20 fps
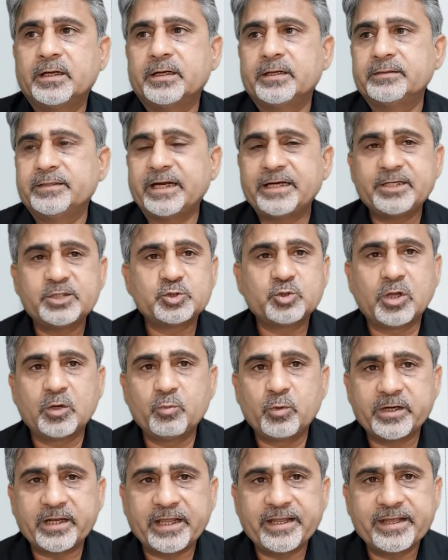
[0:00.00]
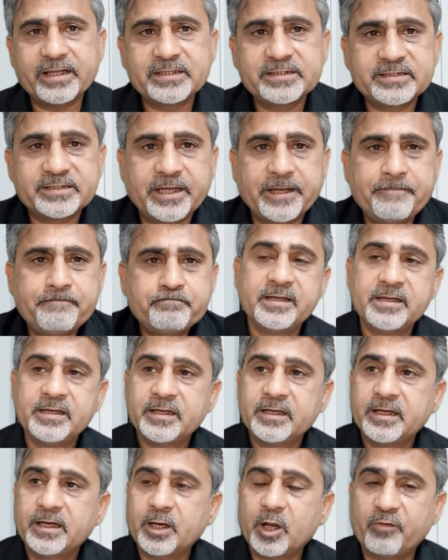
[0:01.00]
That is all what I can say.
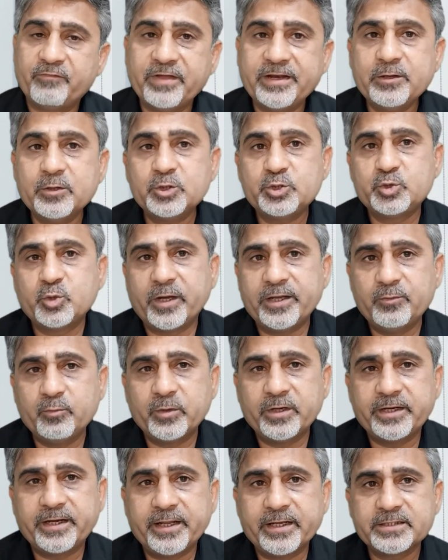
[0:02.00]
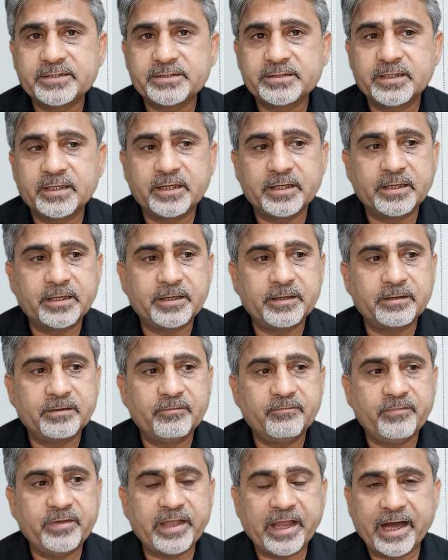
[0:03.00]
Now, when you join Vertex,
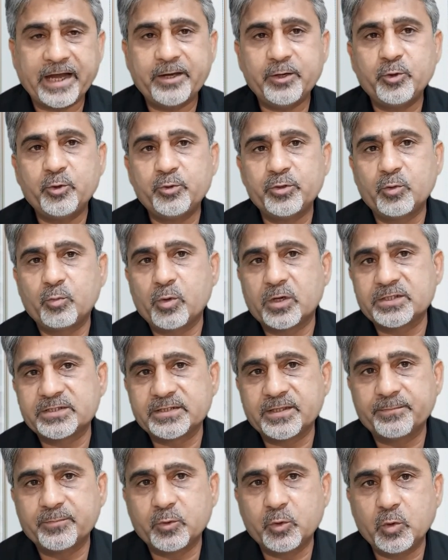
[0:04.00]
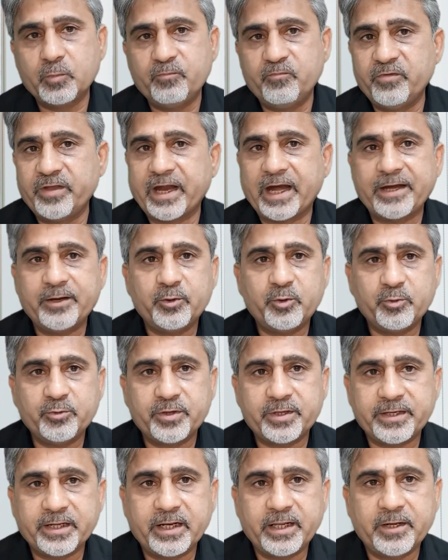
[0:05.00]
we add you to the WhatsApp group, we add you to
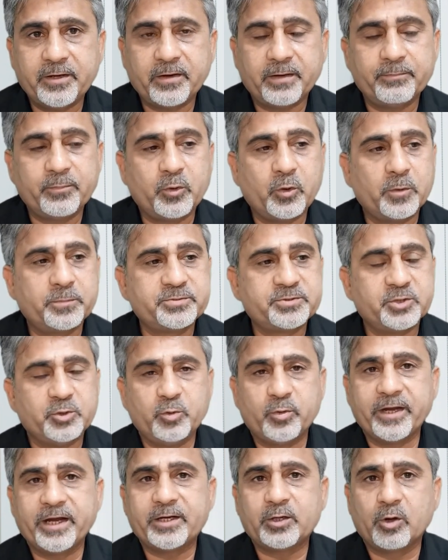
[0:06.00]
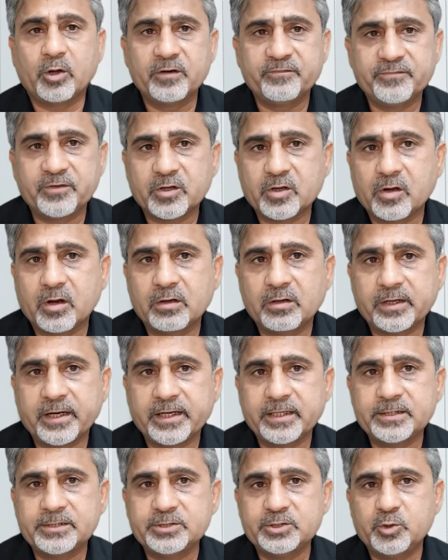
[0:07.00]
the Telegram groups, you get all of the
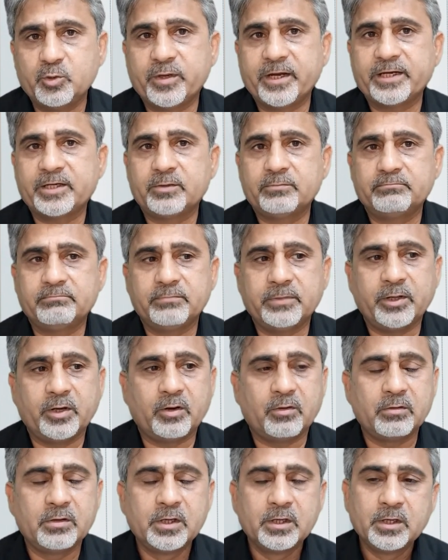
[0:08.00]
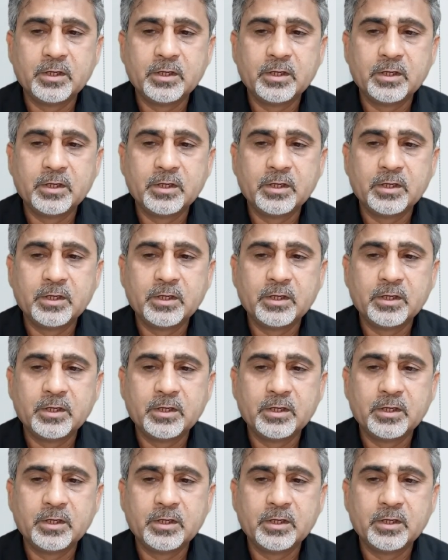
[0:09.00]
content, you get, you know,